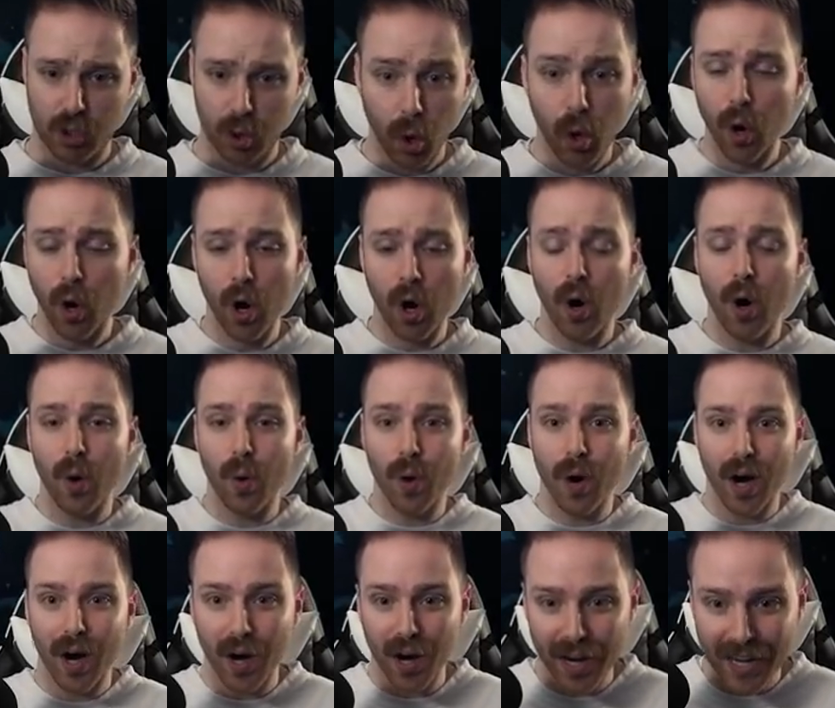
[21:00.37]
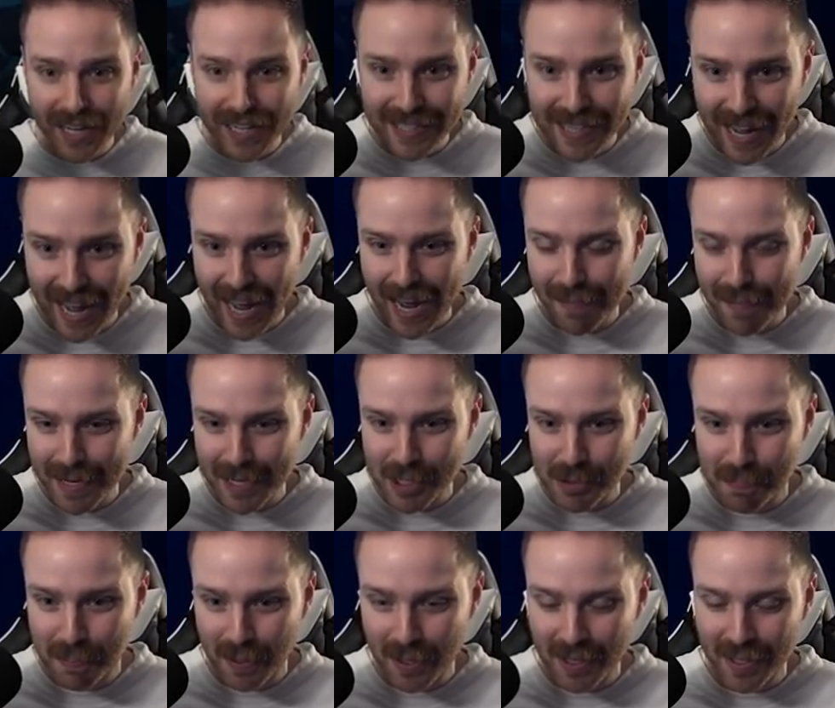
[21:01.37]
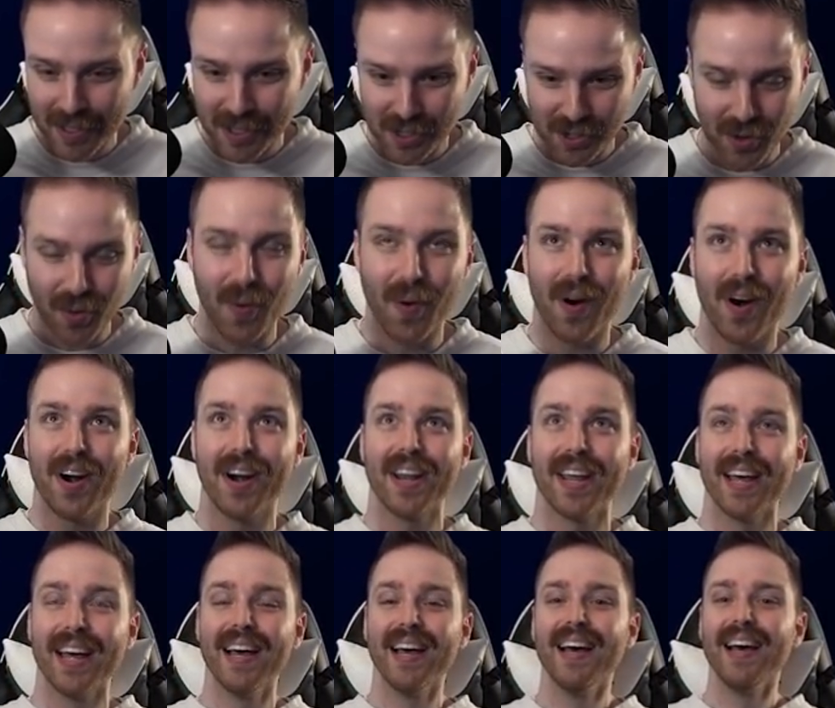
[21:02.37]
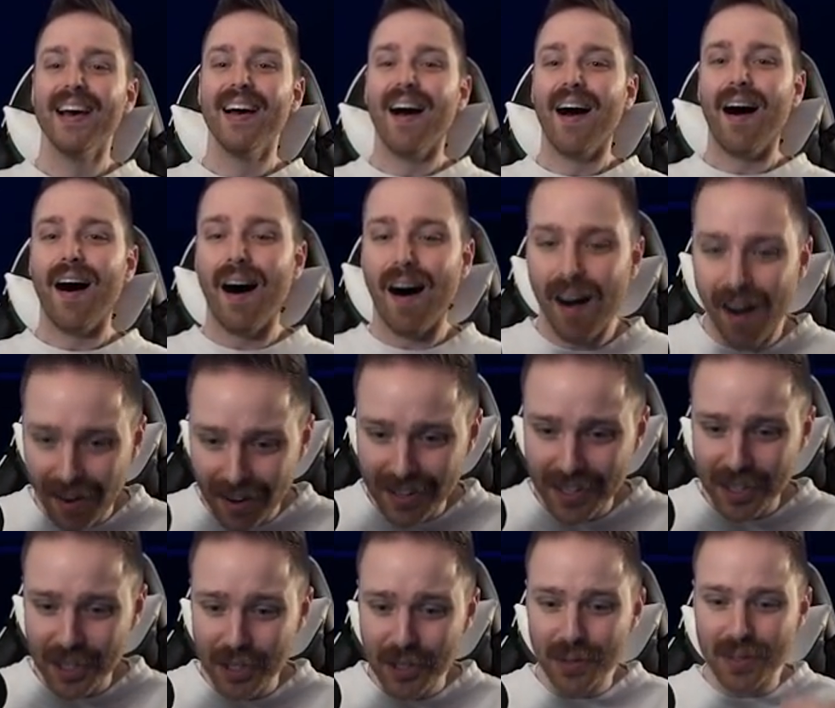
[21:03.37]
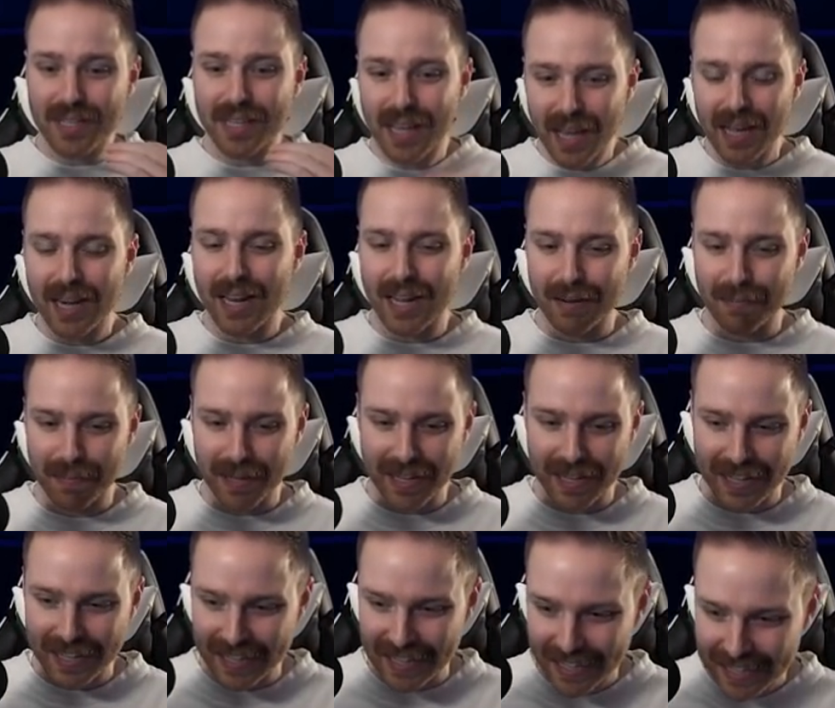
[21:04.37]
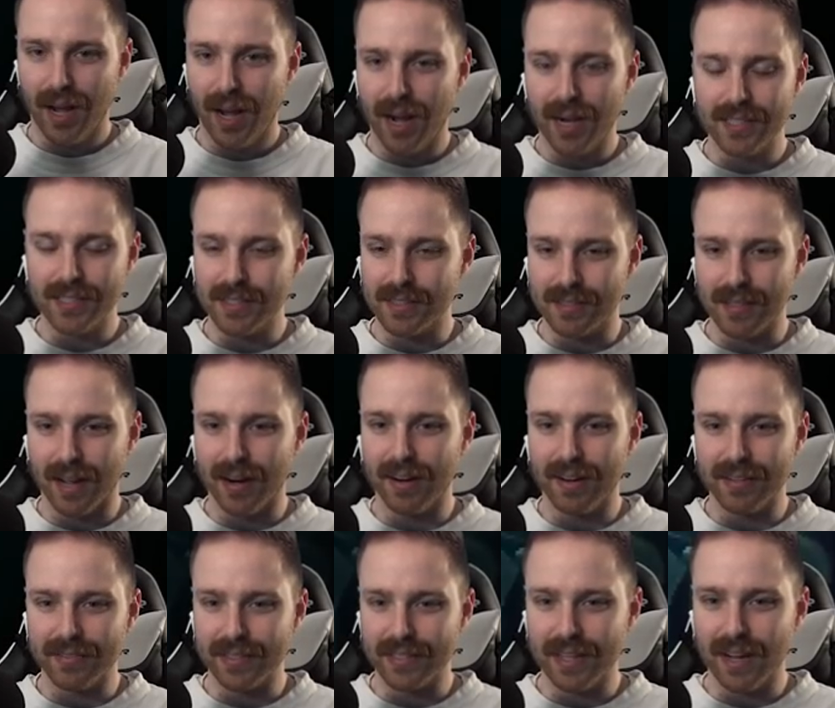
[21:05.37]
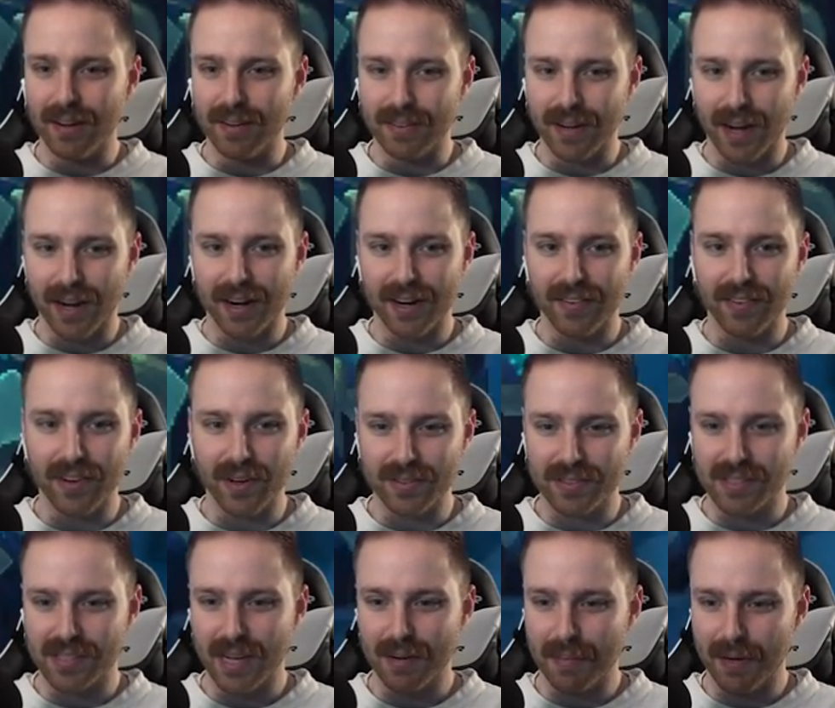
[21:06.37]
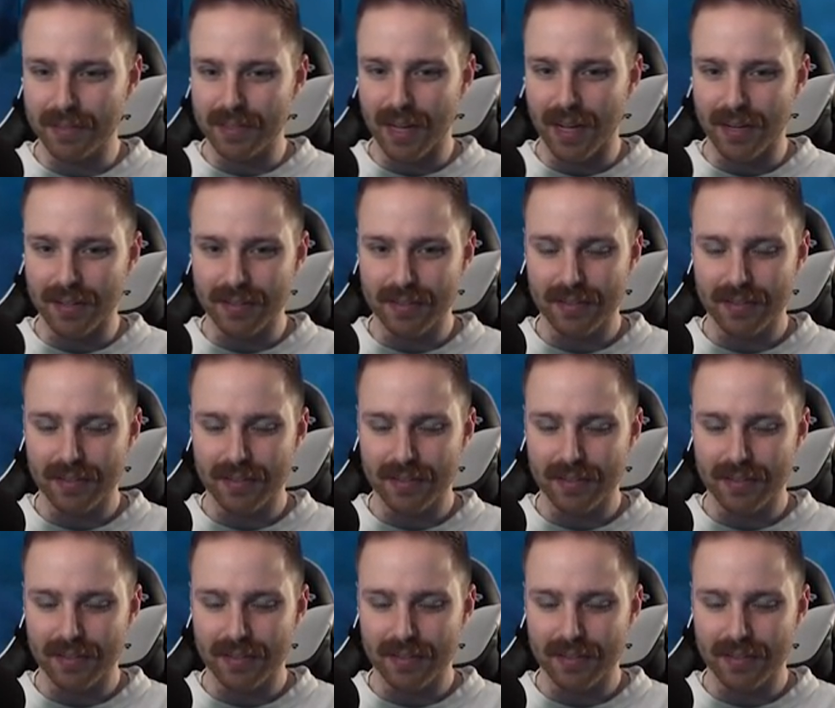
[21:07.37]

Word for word: 20 damage per sword. Are you kidding me? I don't even know. I don't even know what to say about that.